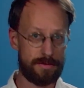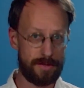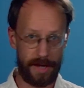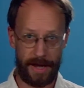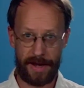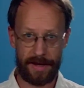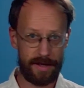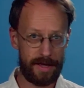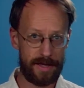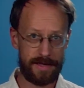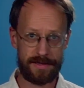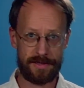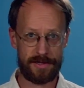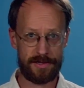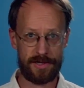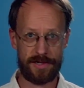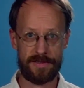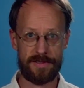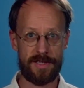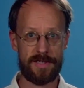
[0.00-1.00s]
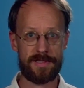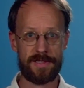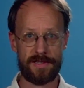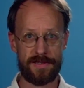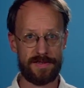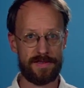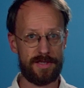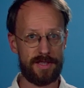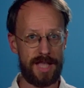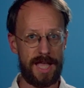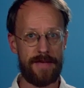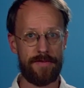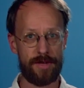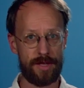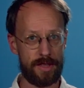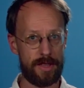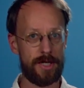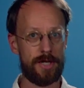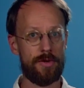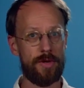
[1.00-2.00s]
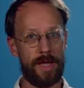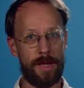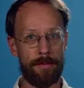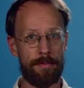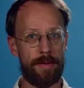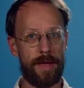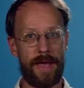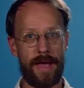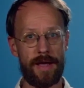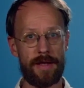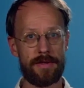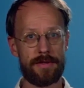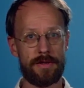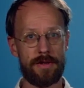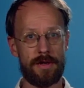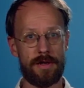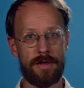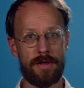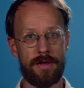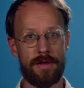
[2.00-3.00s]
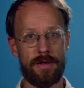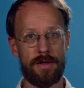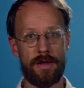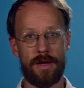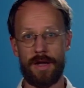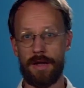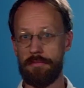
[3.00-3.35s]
guidelines such as this can still have a clear impact on